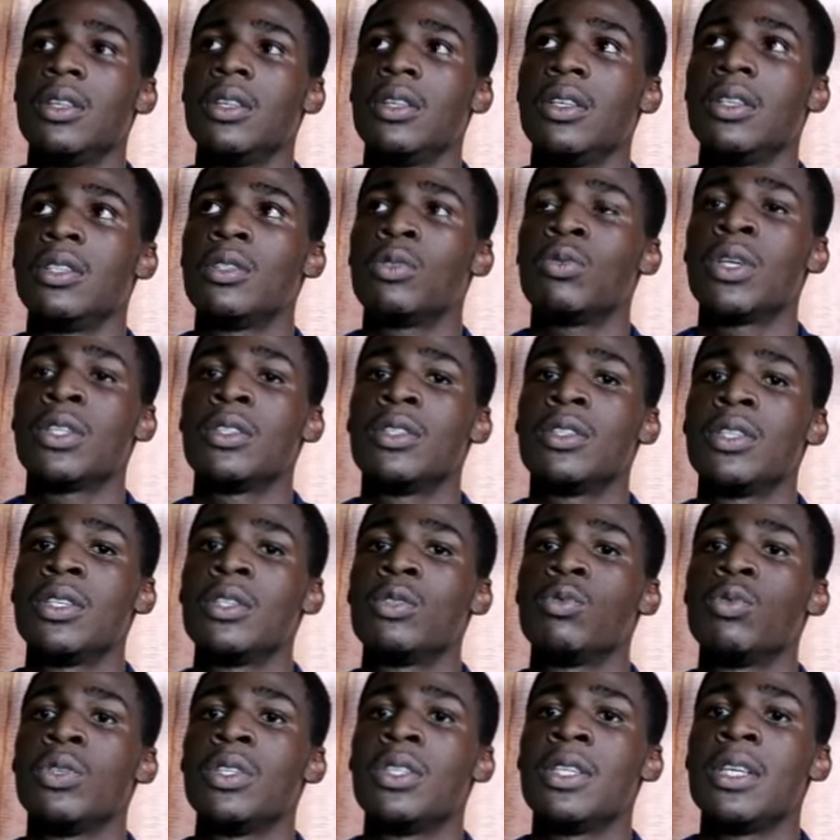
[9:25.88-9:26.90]
His word
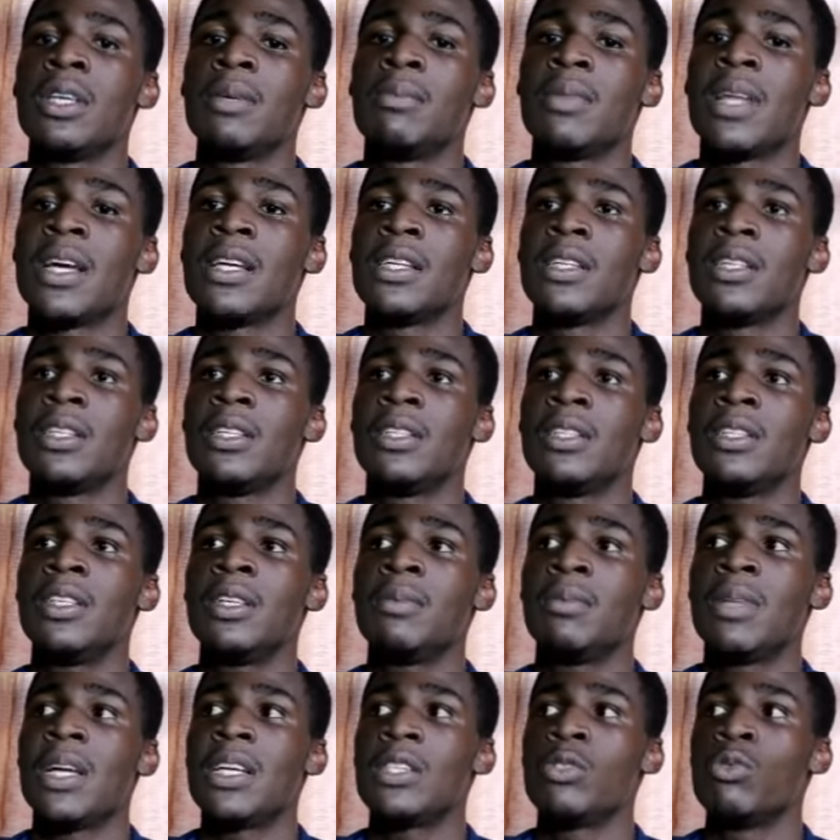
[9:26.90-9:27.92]
says with Him that in
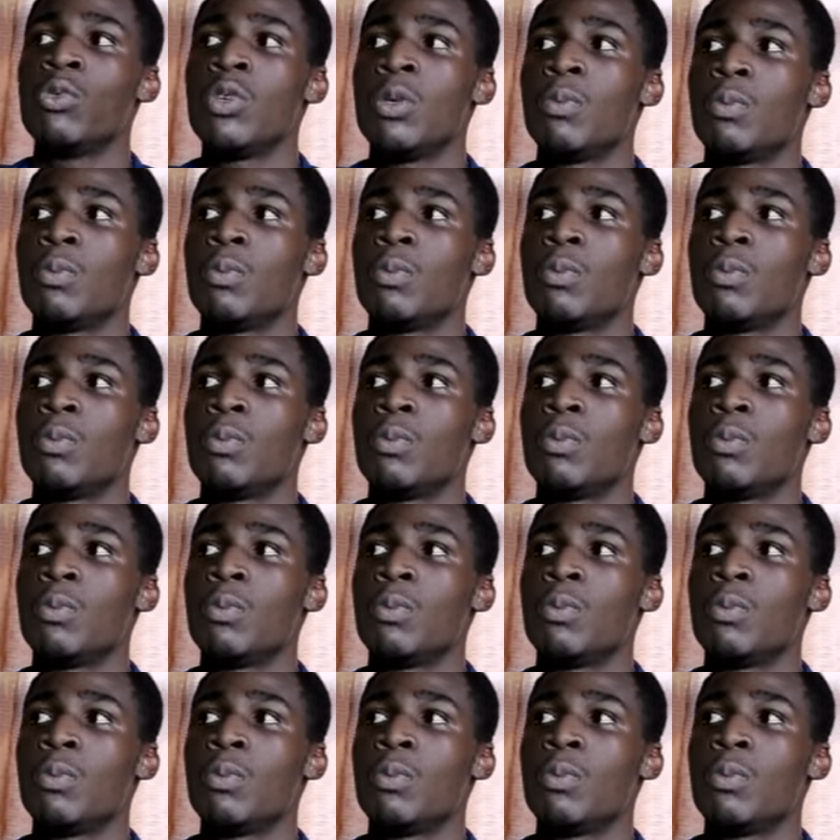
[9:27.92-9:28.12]
Him there is no